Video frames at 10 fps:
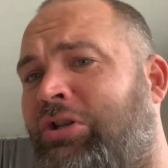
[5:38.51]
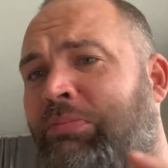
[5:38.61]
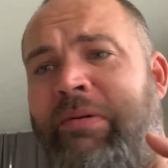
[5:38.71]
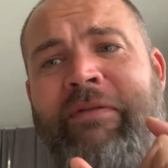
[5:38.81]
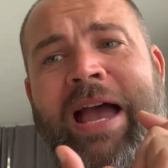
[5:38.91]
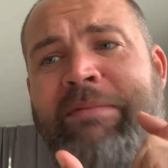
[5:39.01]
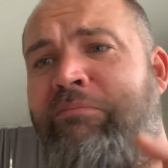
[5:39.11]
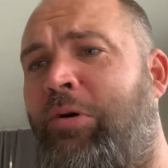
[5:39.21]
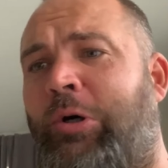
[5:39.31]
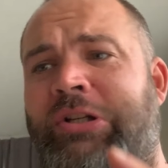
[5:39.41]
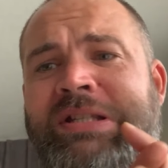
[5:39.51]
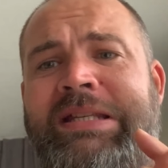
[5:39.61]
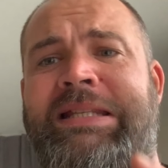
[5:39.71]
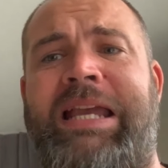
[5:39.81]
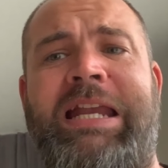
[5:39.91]
to provide more
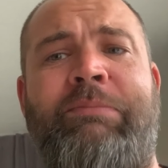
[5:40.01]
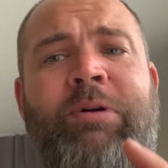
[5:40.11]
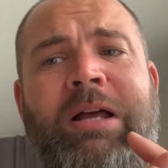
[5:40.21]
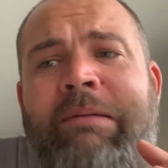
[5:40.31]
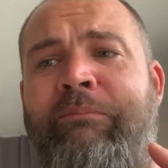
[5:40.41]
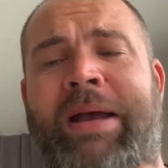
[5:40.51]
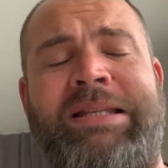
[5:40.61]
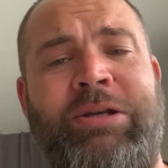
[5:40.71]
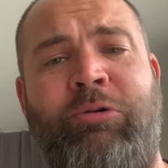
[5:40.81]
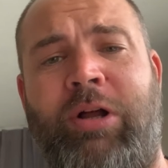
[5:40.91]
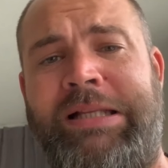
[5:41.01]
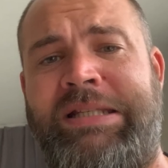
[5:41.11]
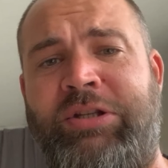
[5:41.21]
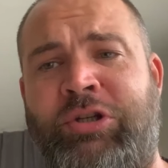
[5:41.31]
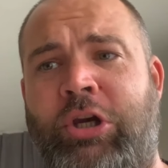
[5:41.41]
sustainable and better quality